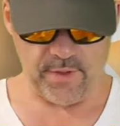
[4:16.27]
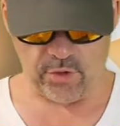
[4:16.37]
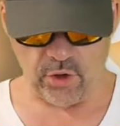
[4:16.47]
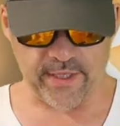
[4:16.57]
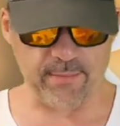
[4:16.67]

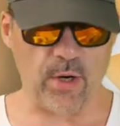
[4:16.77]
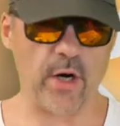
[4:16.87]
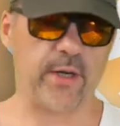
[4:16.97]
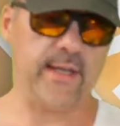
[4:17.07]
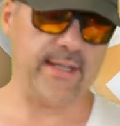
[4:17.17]
Crook and
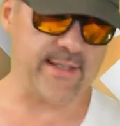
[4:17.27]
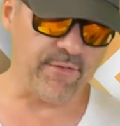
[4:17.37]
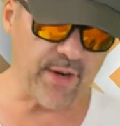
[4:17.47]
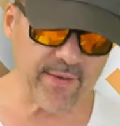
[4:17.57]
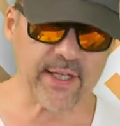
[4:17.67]
Marker. And it's a
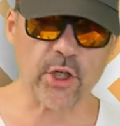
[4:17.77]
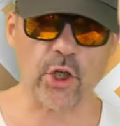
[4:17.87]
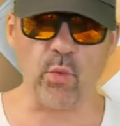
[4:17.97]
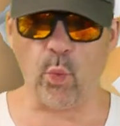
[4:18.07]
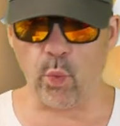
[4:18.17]
very
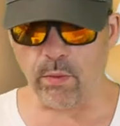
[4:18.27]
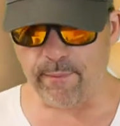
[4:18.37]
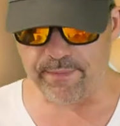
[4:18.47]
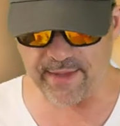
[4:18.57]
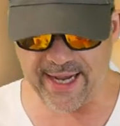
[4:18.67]

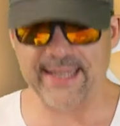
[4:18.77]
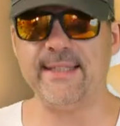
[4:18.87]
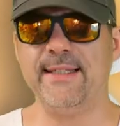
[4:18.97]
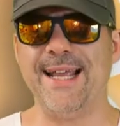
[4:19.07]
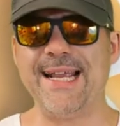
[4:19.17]

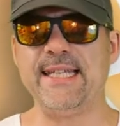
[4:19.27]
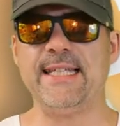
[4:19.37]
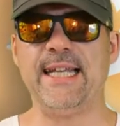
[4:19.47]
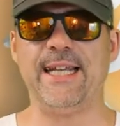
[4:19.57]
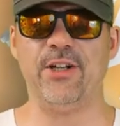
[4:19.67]
nice
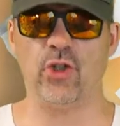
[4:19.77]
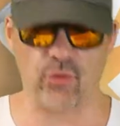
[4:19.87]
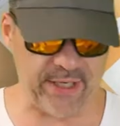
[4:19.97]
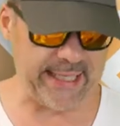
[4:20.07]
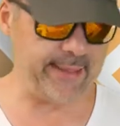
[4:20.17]
tasting
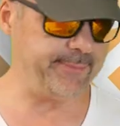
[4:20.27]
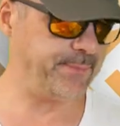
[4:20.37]
drink.